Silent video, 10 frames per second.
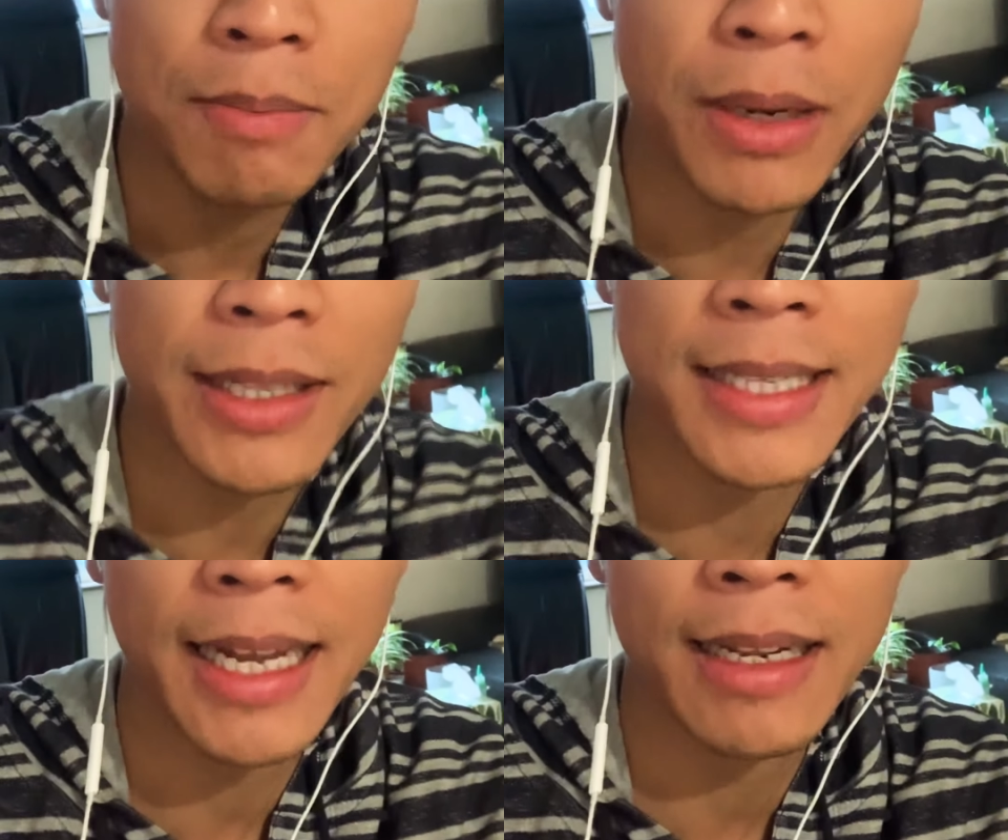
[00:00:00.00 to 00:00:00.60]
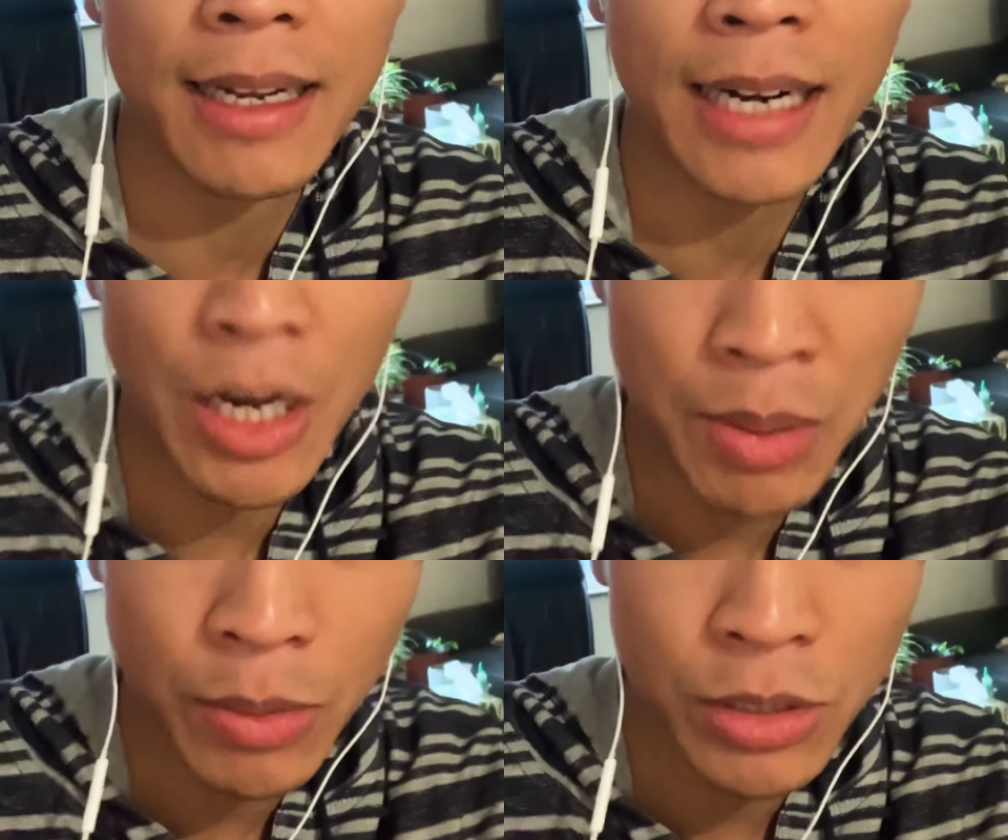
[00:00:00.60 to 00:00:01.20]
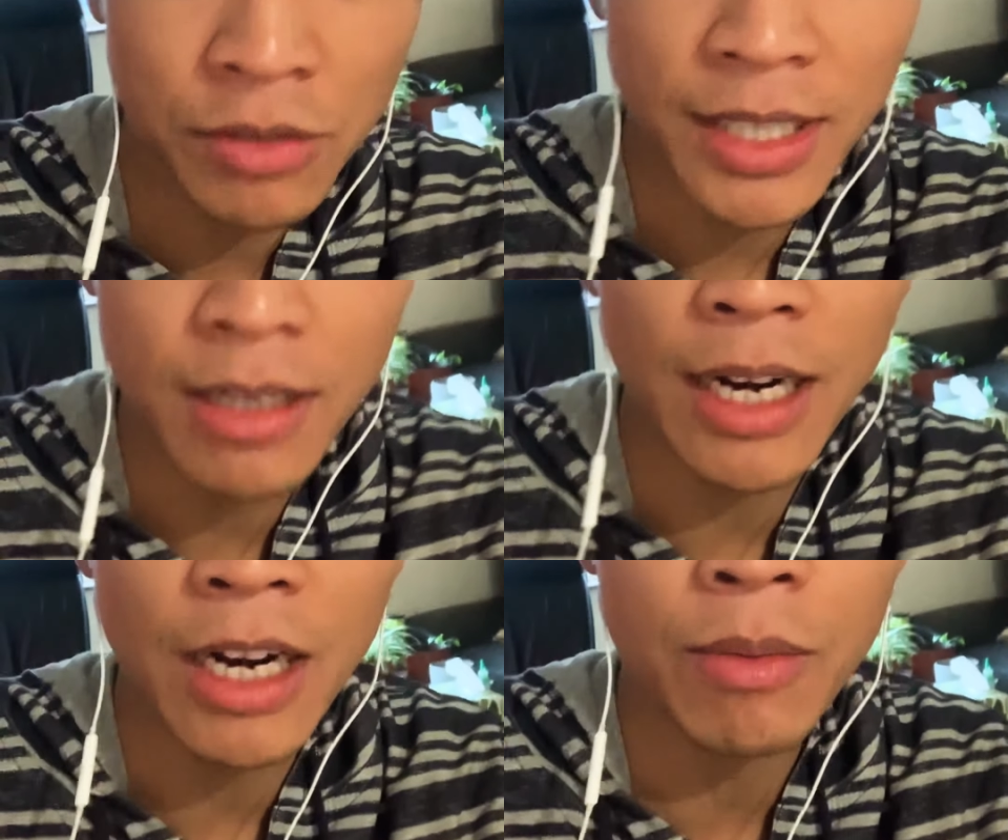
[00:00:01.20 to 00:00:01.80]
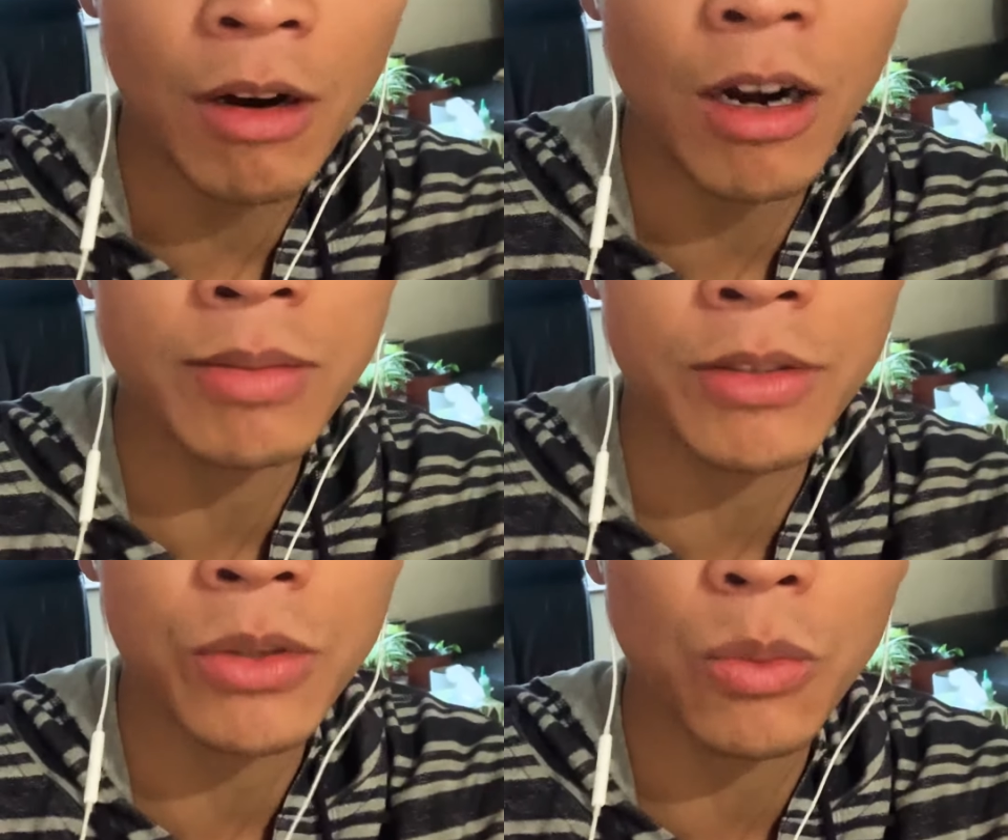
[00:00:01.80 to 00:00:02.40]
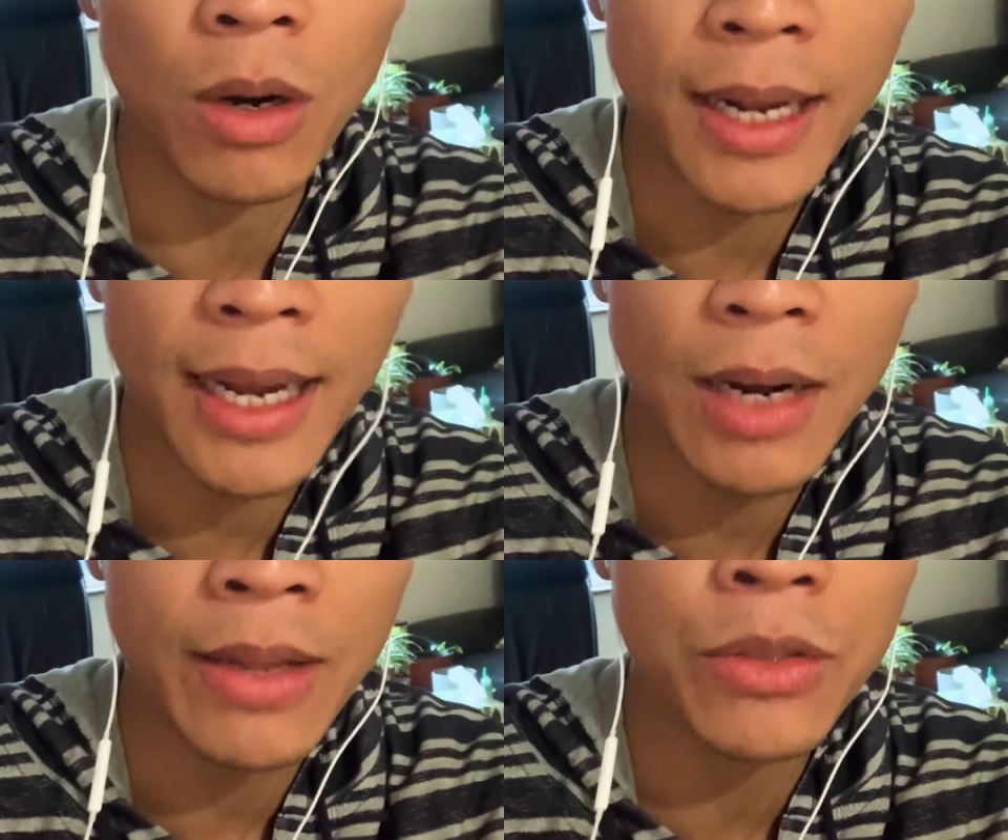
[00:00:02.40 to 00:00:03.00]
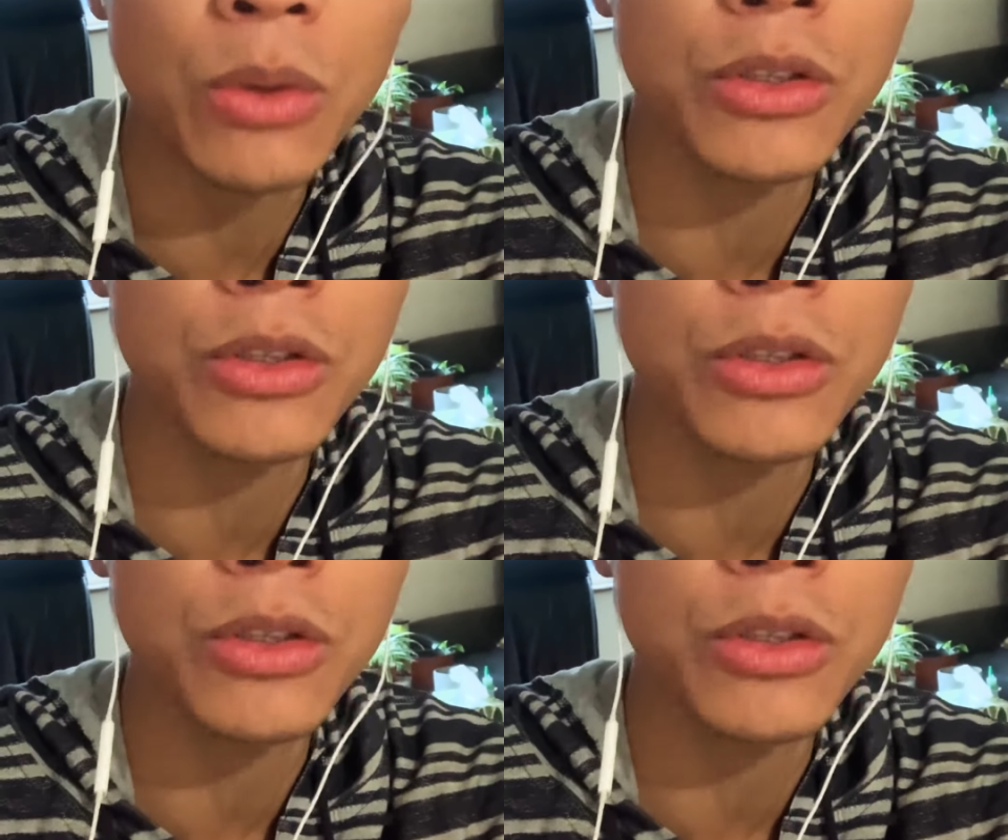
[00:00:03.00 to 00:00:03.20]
But then uh, a lot of people just eat a lot of carbs and don't work out and don't